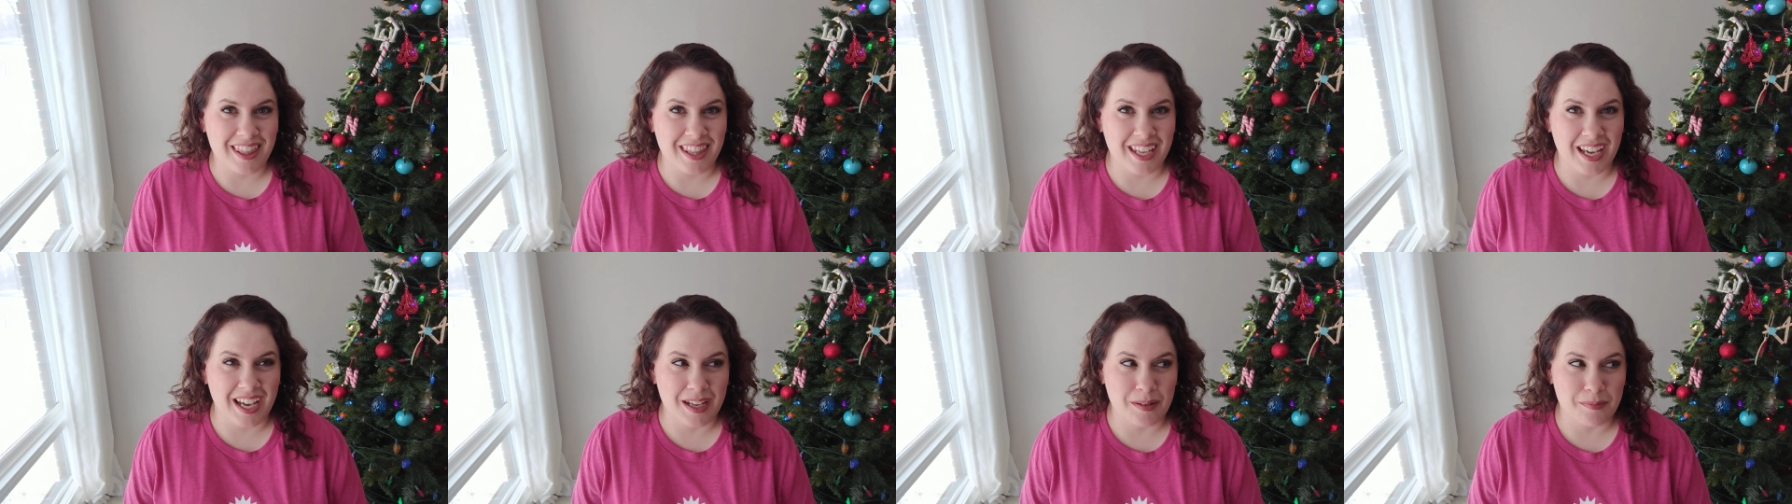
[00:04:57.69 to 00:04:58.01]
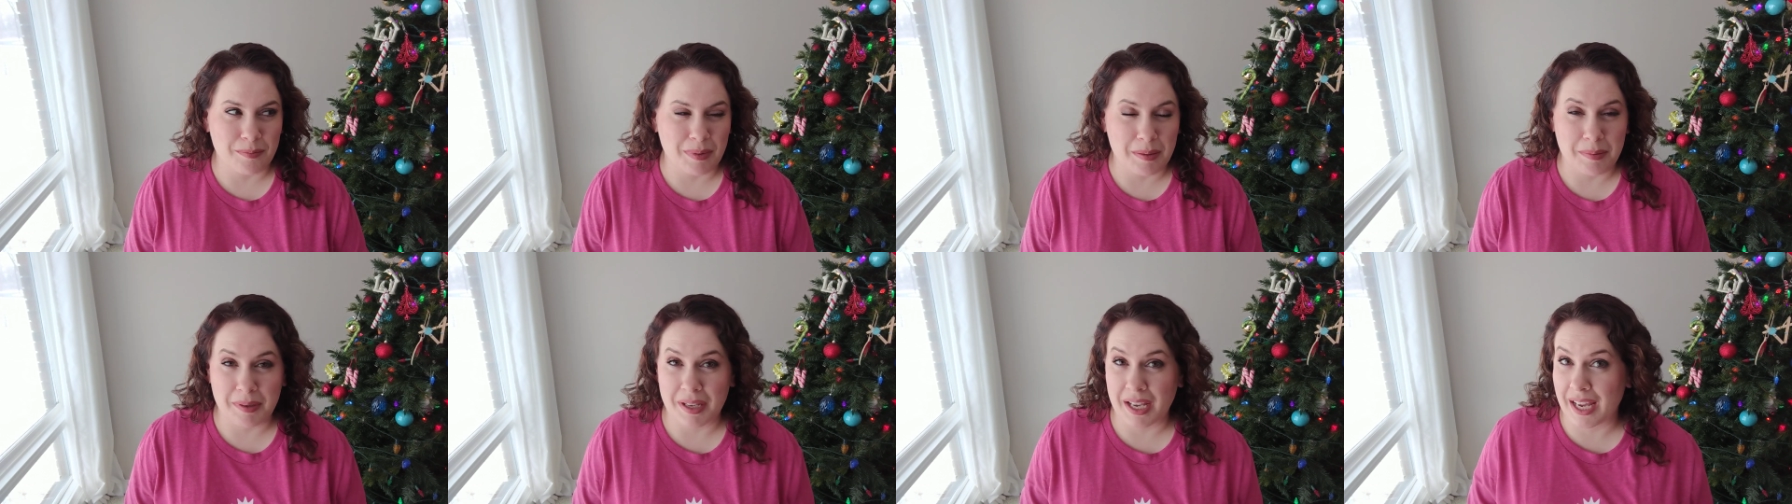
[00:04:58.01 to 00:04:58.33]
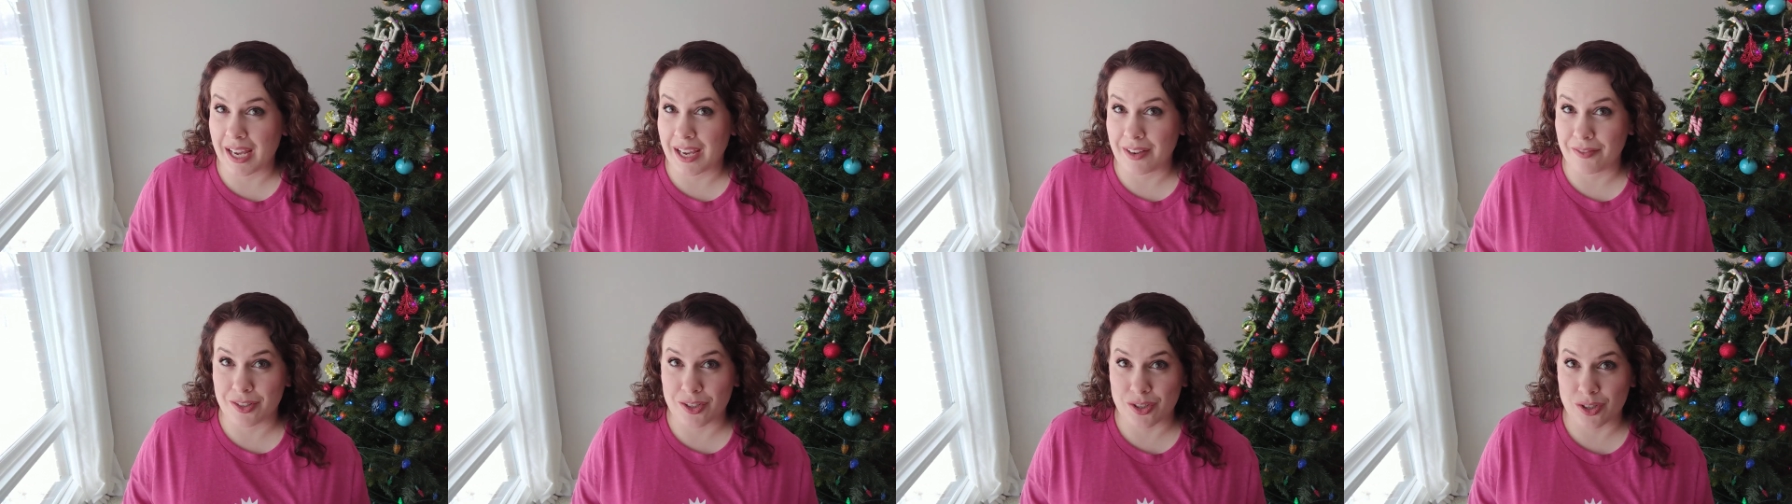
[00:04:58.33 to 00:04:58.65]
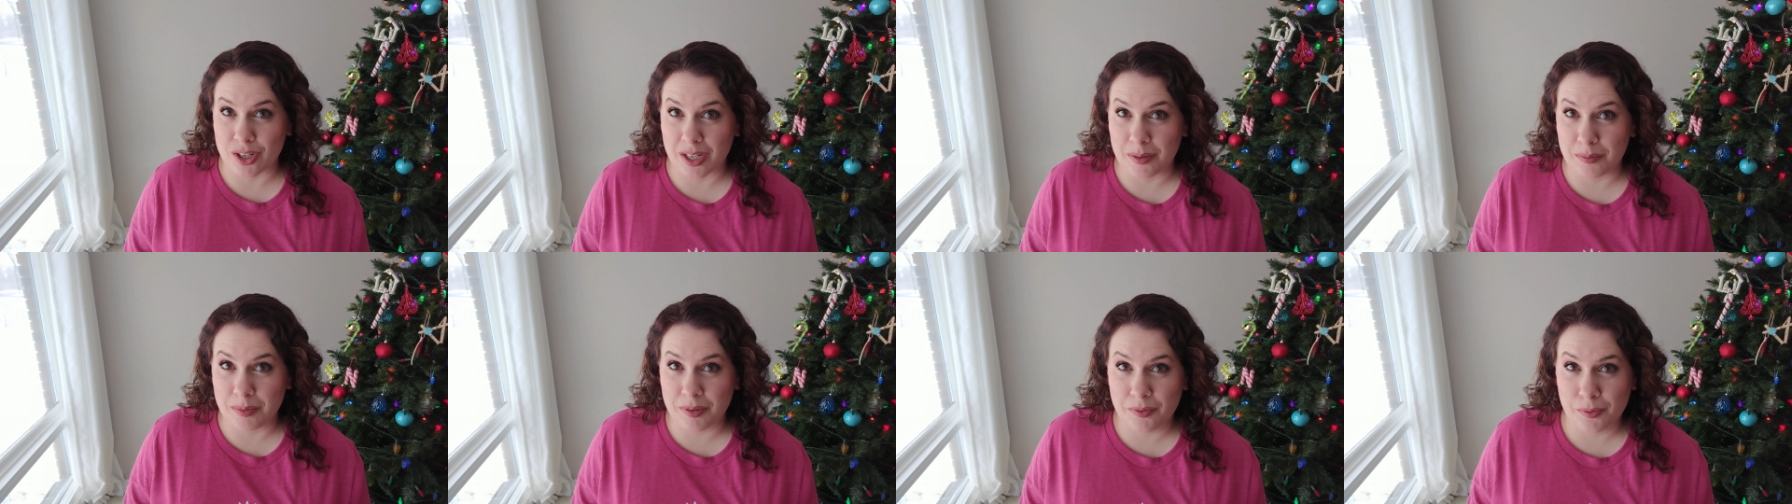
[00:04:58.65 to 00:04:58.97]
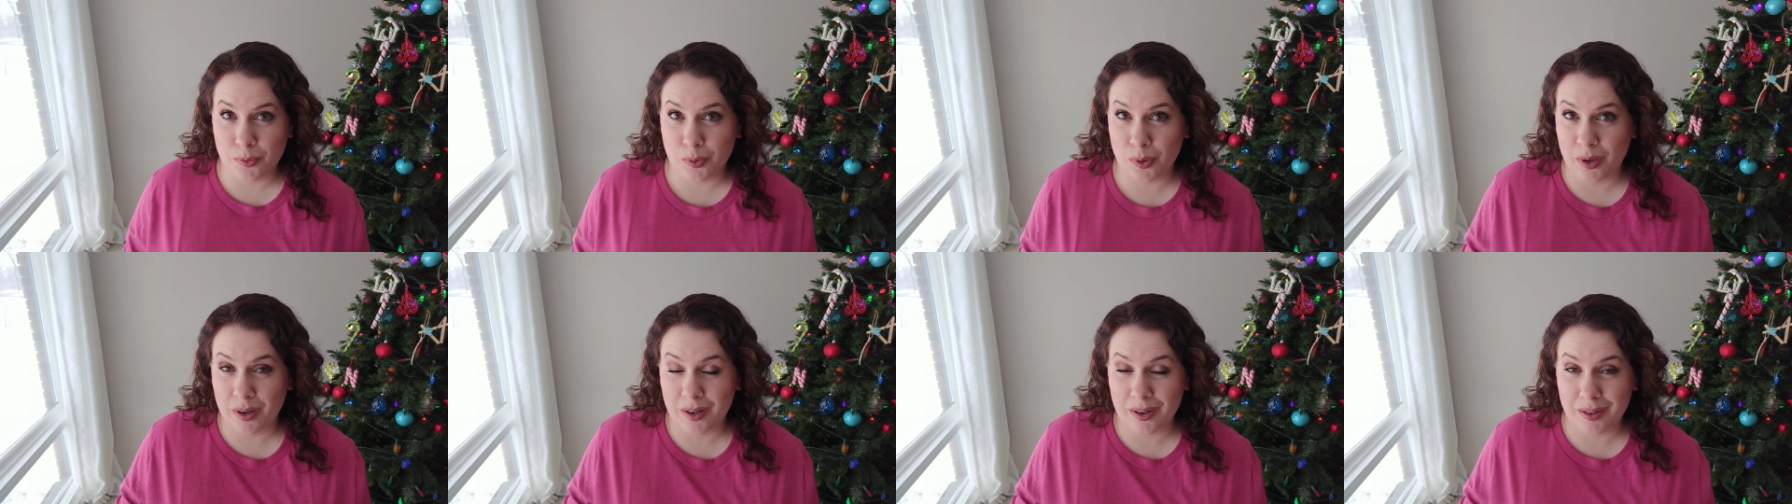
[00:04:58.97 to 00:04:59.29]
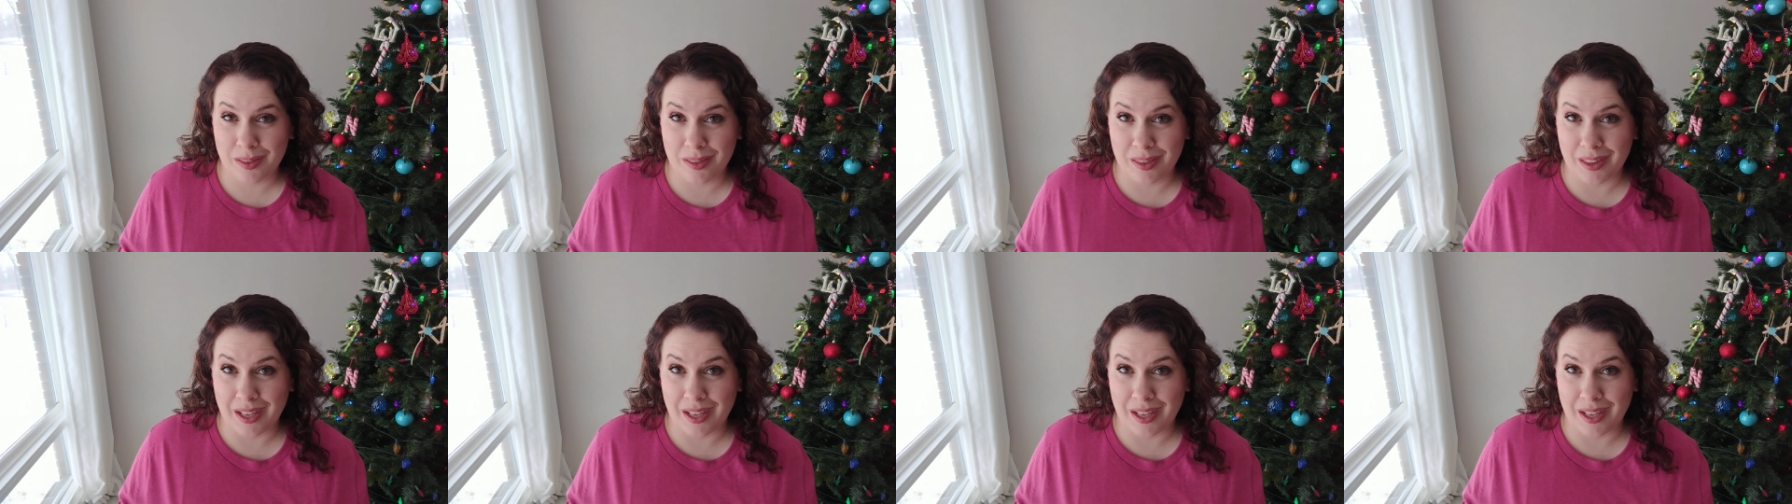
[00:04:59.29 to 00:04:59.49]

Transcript: that maybe I haven't tried before